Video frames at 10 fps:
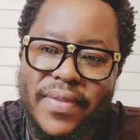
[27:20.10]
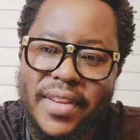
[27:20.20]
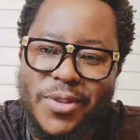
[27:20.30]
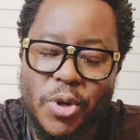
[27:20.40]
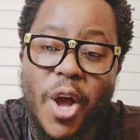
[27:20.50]

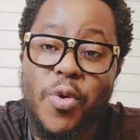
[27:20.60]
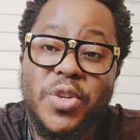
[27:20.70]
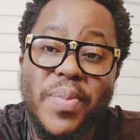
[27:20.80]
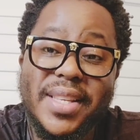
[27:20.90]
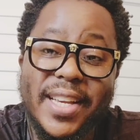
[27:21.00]
So now, which
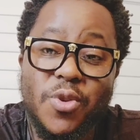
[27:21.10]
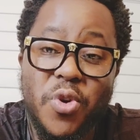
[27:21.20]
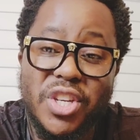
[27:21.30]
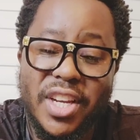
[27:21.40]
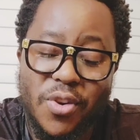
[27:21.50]
makes us
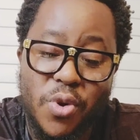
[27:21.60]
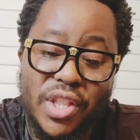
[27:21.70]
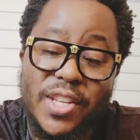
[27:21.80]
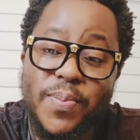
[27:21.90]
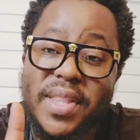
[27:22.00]
question, could
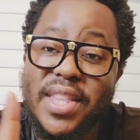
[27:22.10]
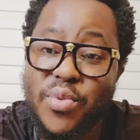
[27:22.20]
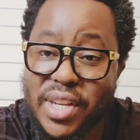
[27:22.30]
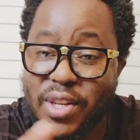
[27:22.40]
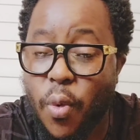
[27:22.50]
this be the
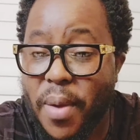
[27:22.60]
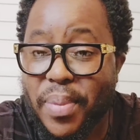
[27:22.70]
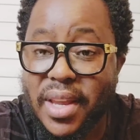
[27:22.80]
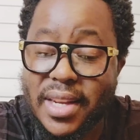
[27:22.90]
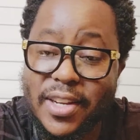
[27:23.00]
reason why
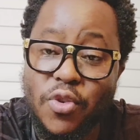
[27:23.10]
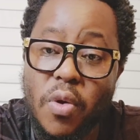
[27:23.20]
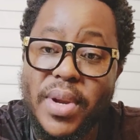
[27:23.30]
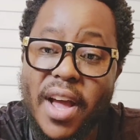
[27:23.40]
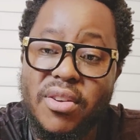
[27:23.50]
Berekete
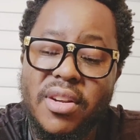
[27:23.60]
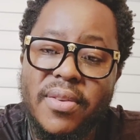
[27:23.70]
dropped out?